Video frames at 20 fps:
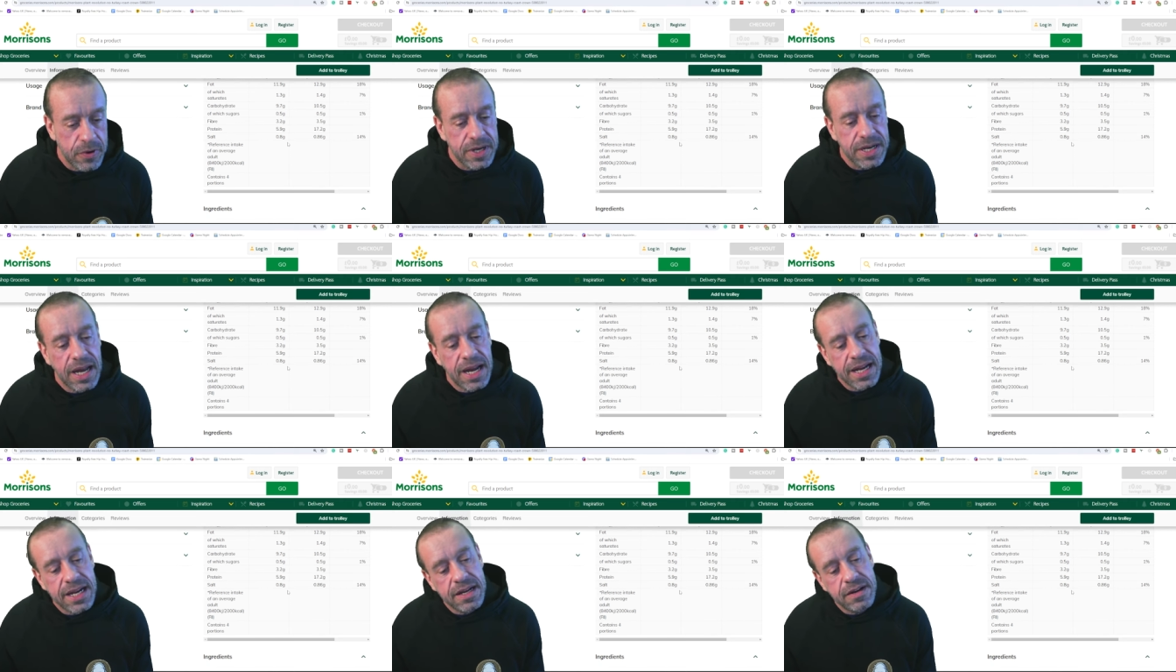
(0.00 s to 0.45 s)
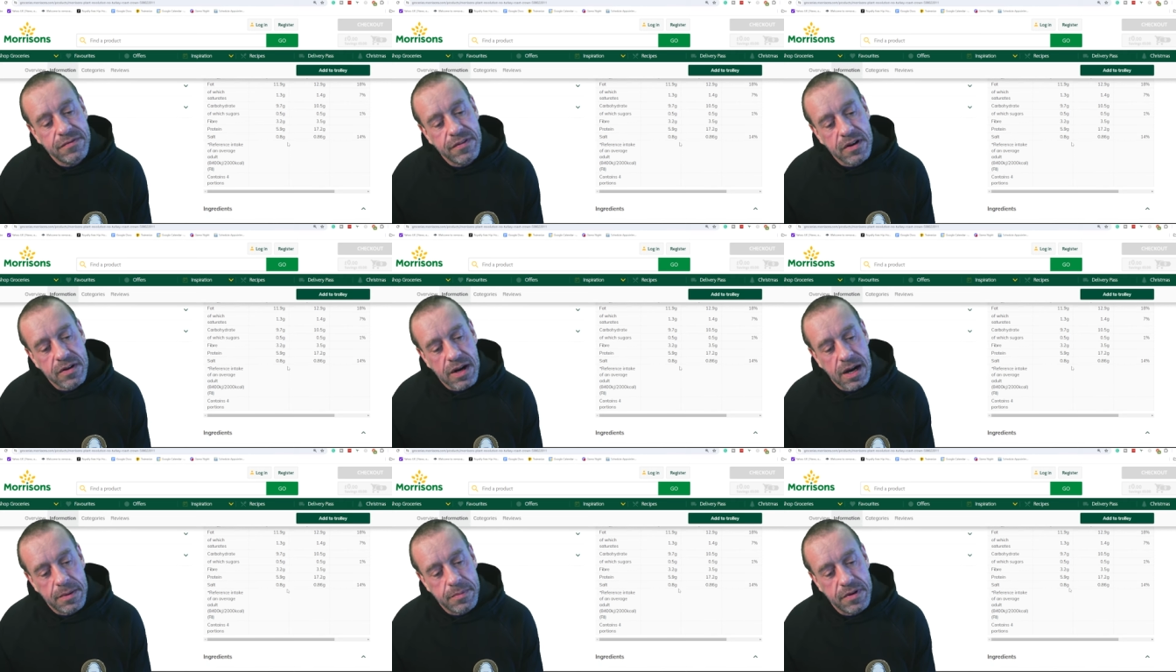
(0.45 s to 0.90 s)
0.8
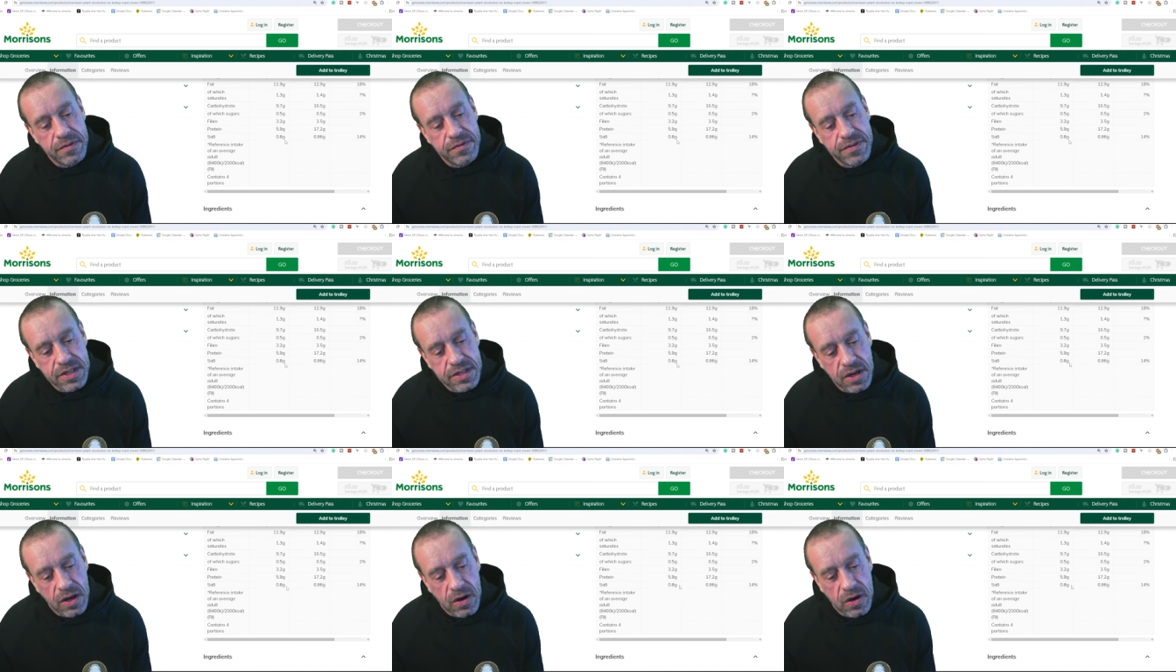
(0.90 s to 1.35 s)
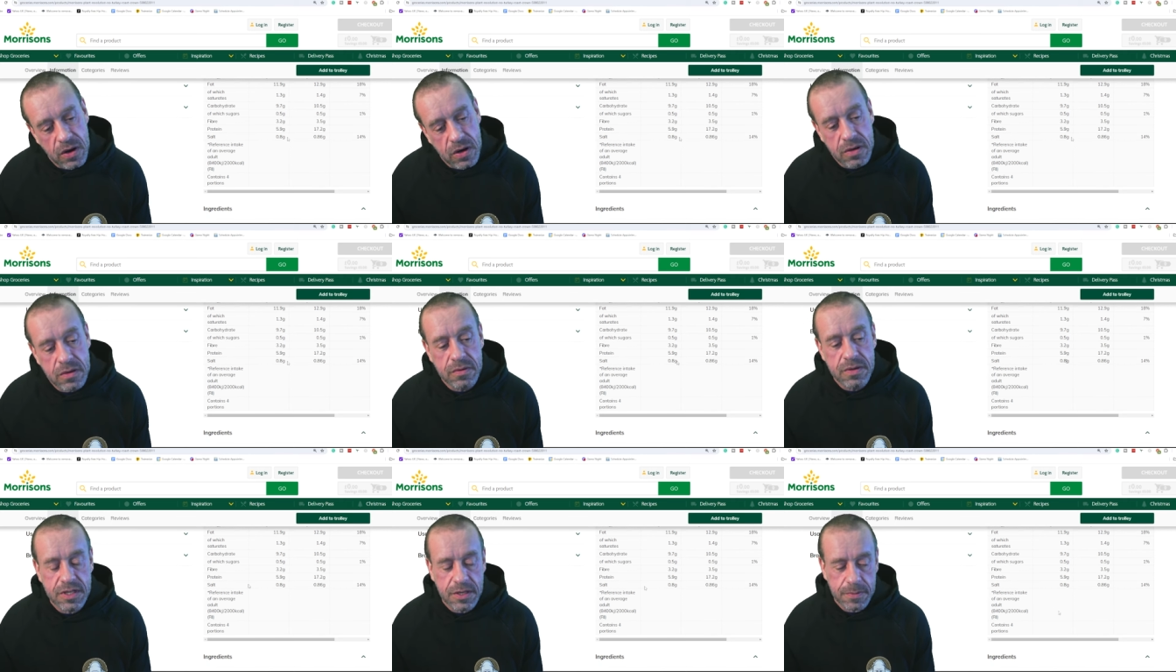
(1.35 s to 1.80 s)
of a gram of
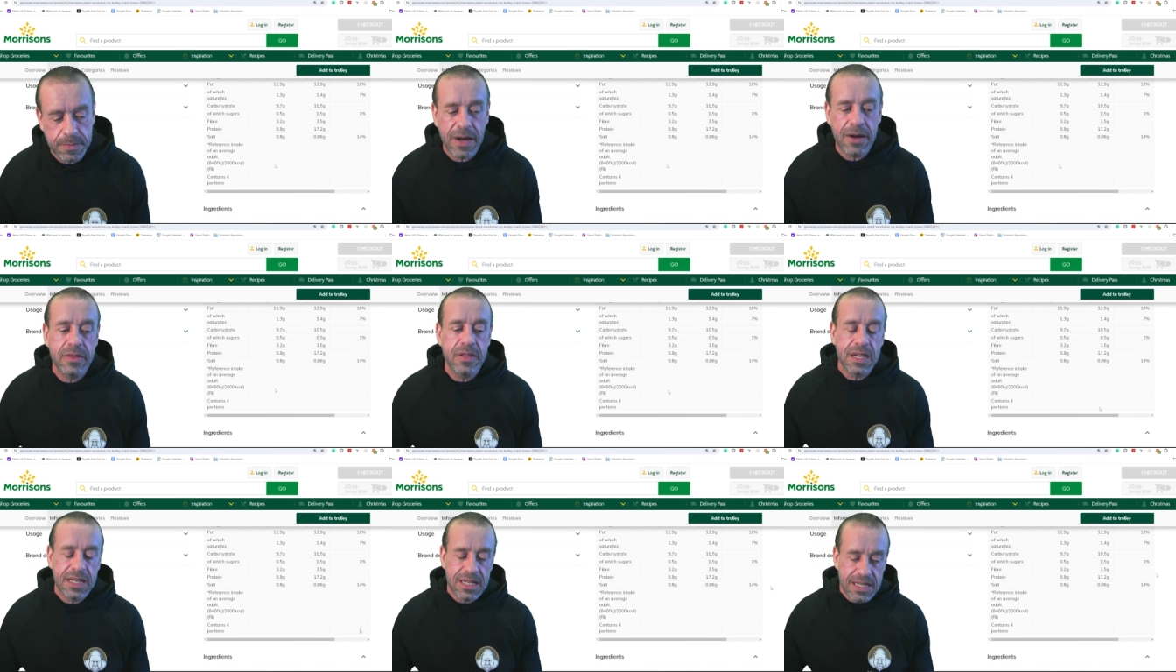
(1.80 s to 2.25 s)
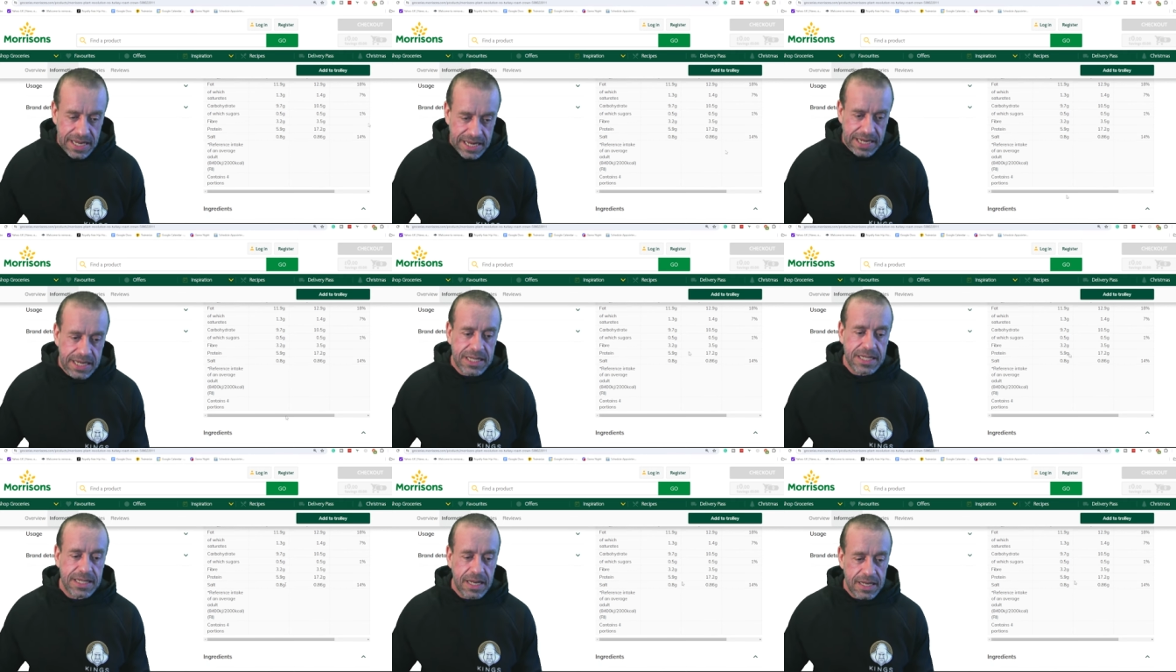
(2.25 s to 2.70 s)
salt was about the
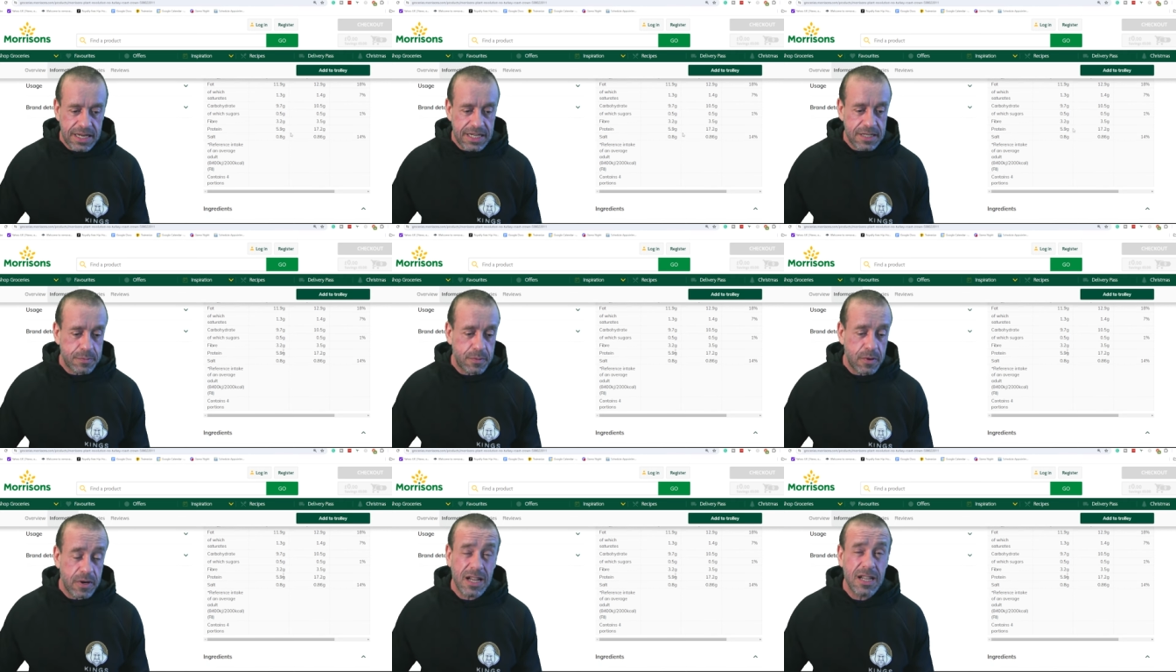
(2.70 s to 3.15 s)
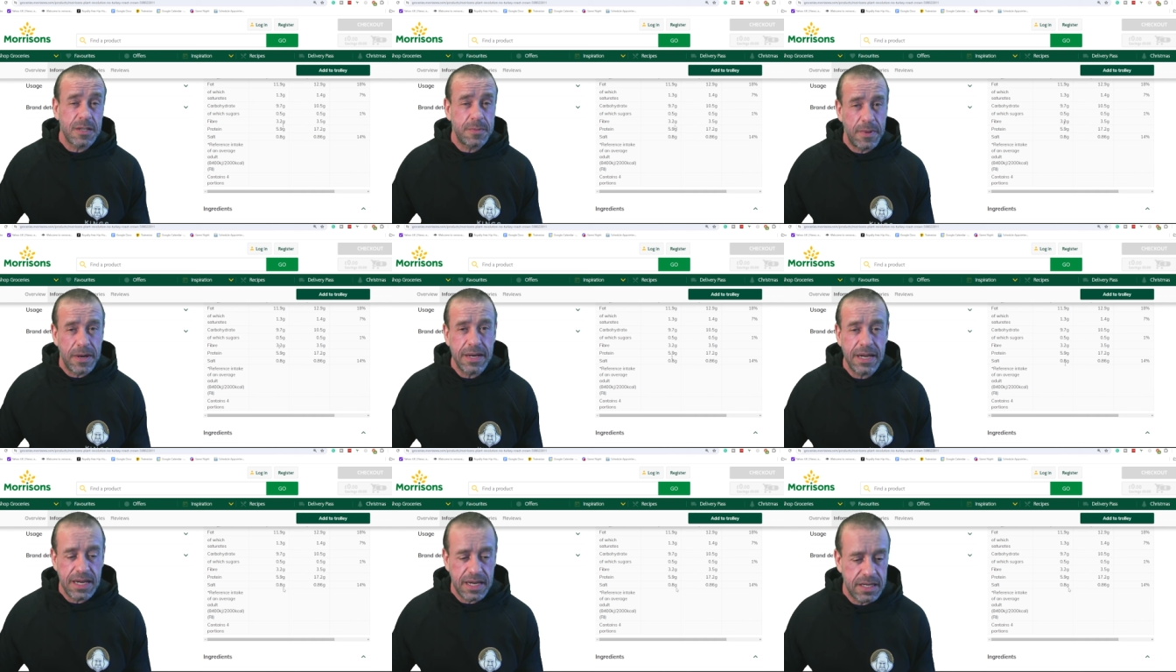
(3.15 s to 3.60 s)
least in these products,
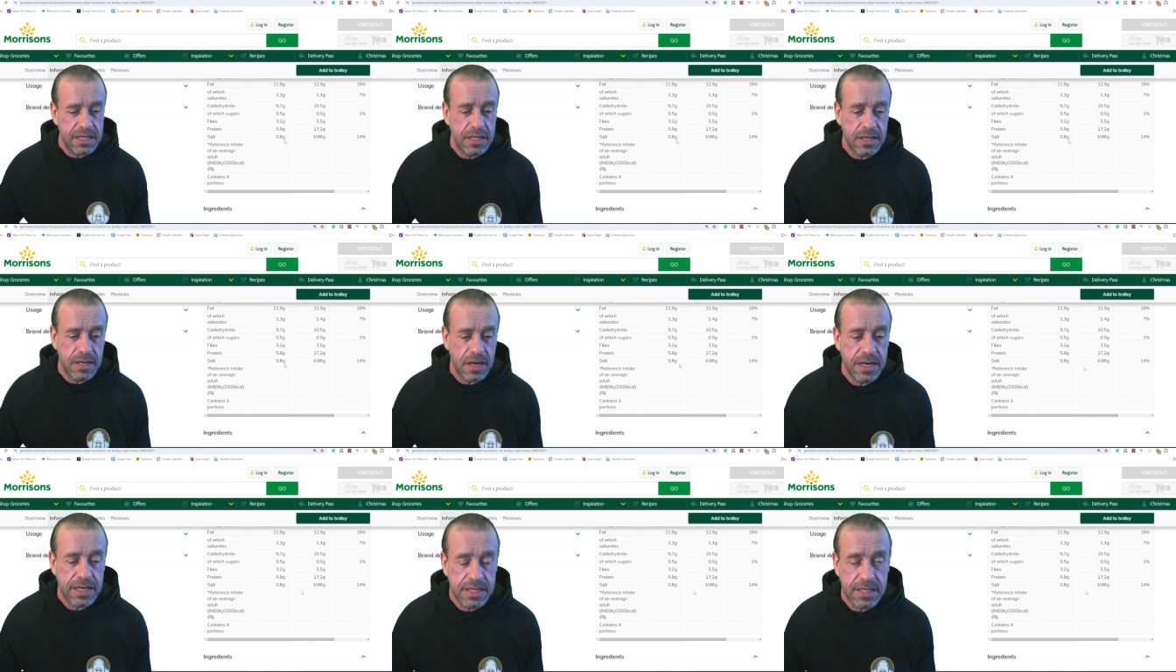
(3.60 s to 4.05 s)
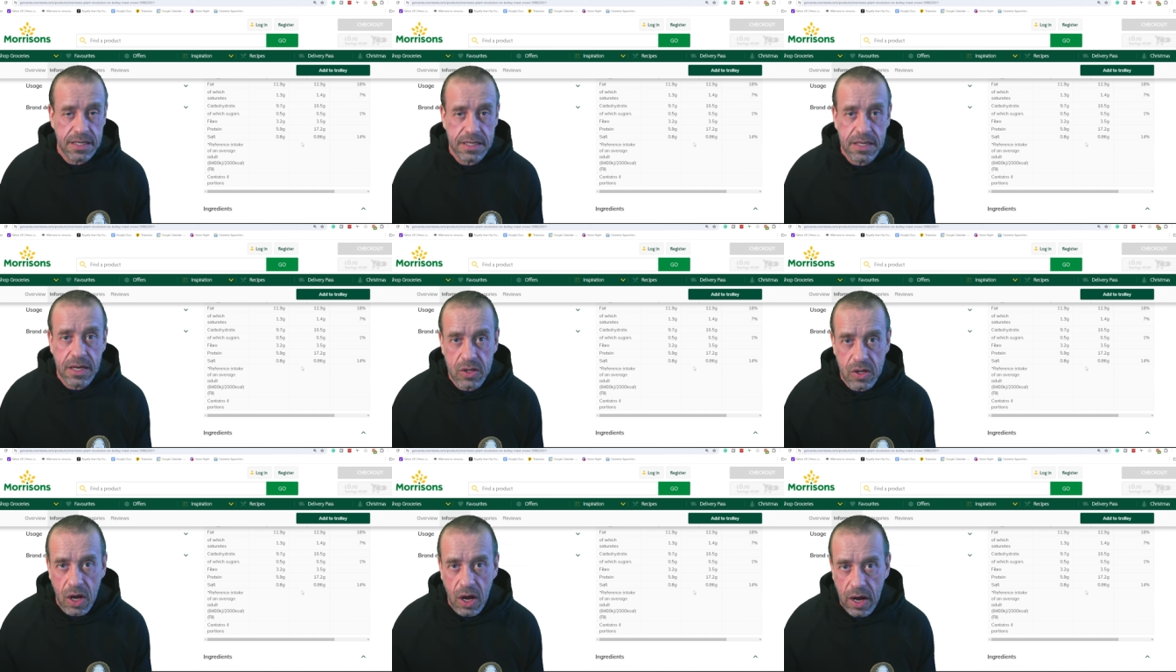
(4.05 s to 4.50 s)
but it is, you know, it's
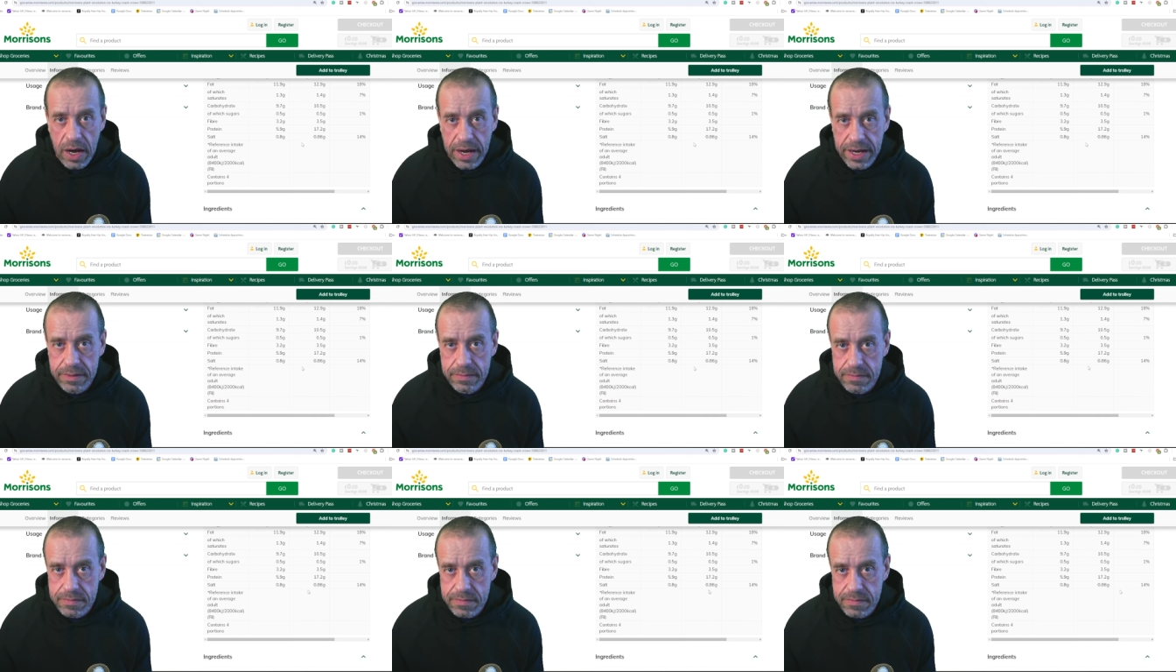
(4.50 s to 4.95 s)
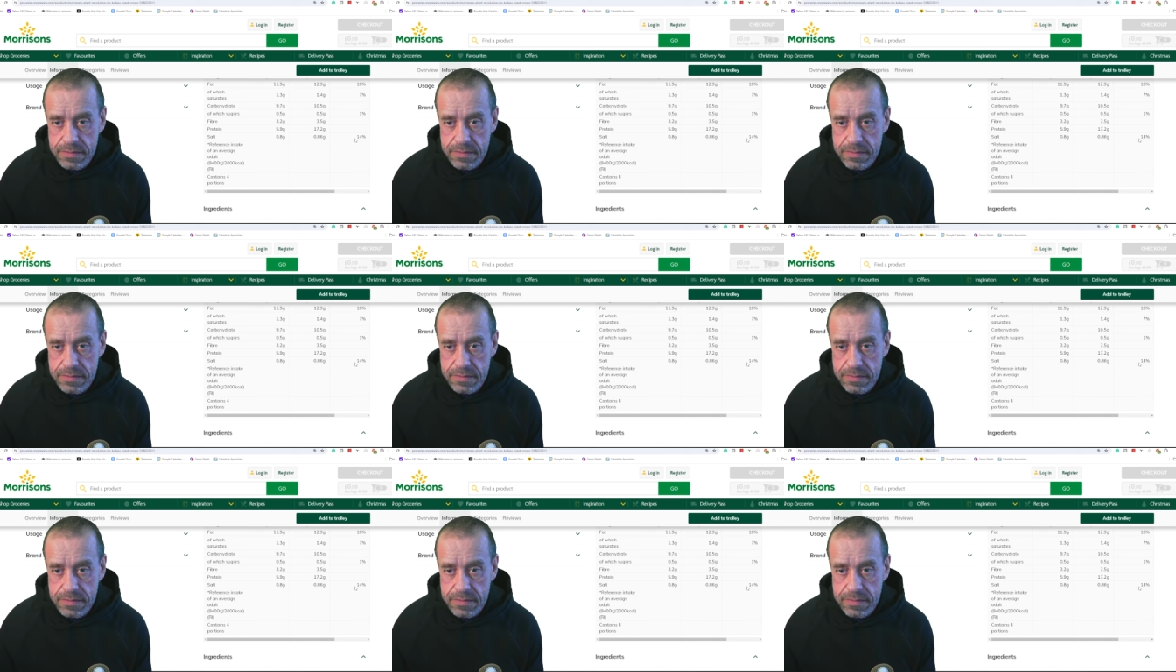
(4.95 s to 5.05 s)
still high.